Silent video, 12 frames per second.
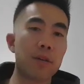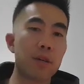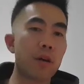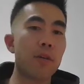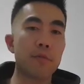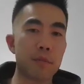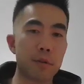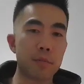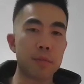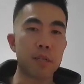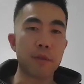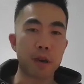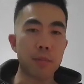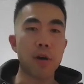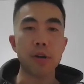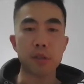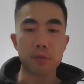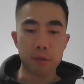you learned from something
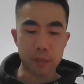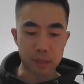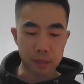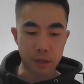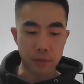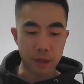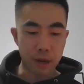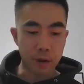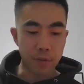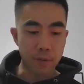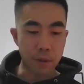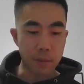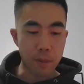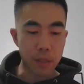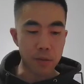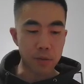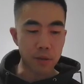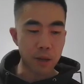emotional. And this is something that I got from a
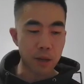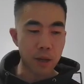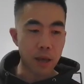mentor.